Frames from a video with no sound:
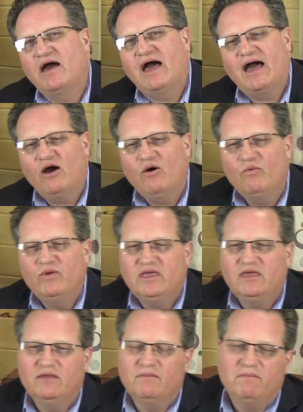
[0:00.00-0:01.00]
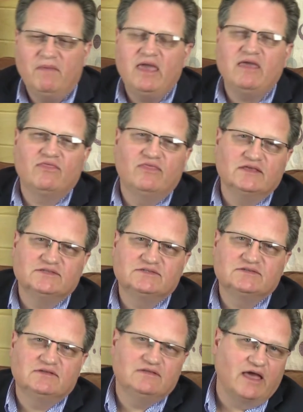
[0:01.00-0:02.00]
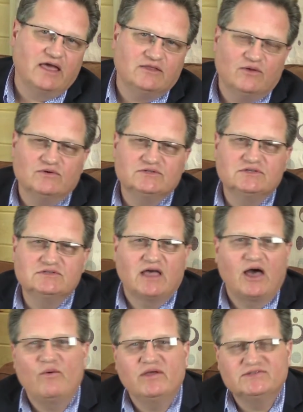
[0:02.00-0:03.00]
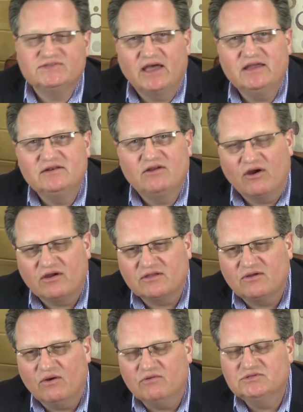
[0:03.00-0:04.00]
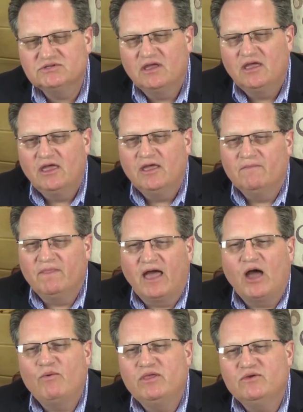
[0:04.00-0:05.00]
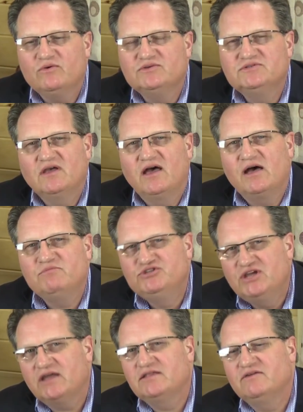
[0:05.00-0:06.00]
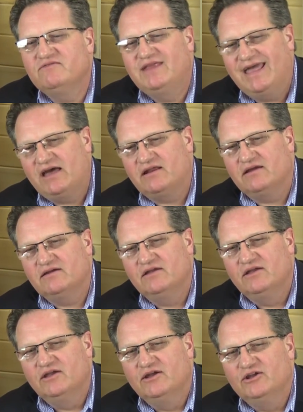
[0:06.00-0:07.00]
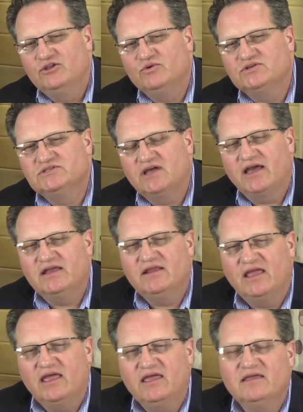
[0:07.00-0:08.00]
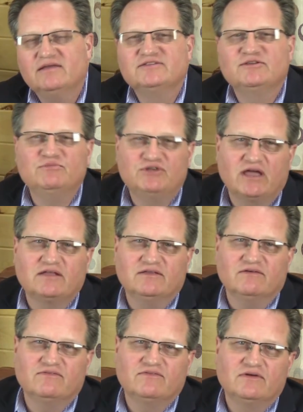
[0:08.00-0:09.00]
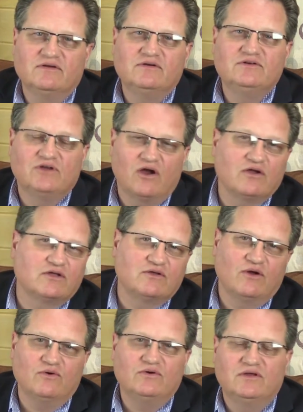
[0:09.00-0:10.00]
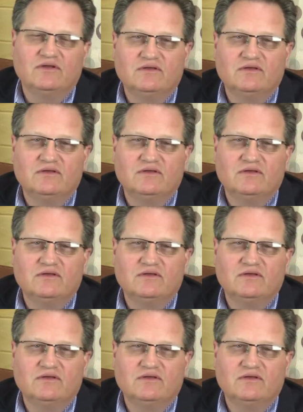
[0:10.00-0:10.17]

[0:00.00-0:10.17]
how we make this diagnosis, how we assign target codes, how we use objective data to assign a subjective target code.